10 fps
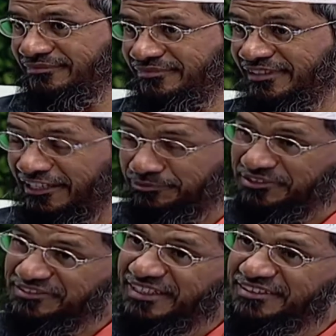The next
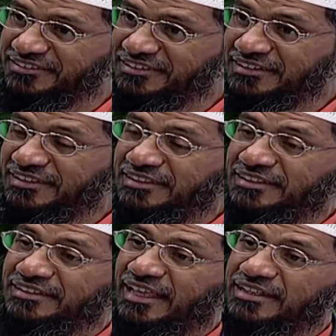person asks
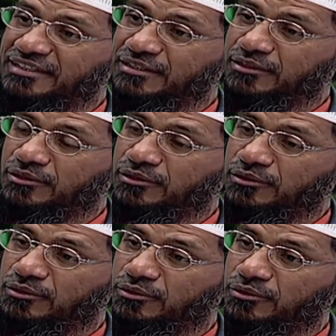that
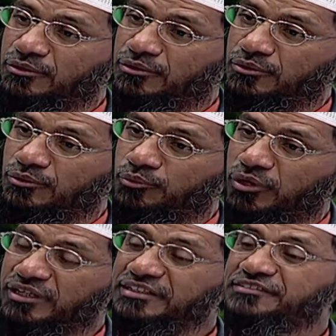
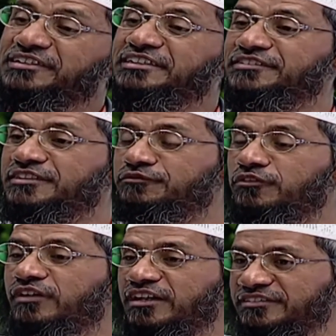what is the reason for
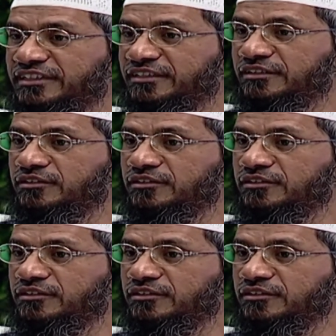fasting